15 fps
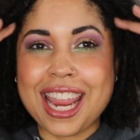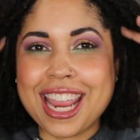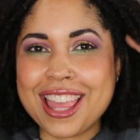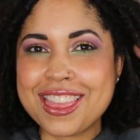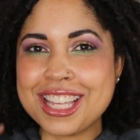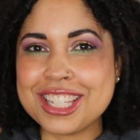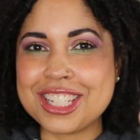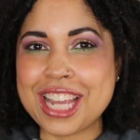
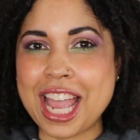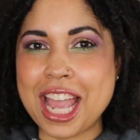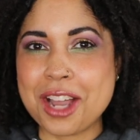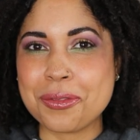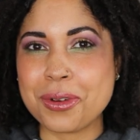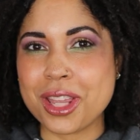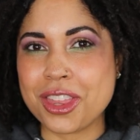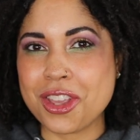in the
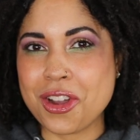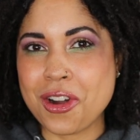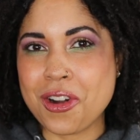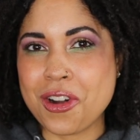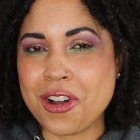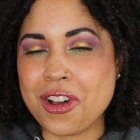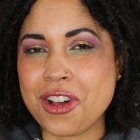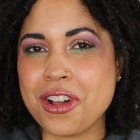chat with
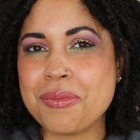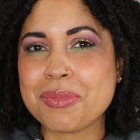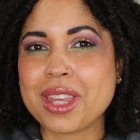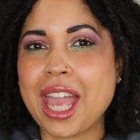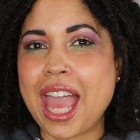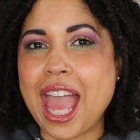y'all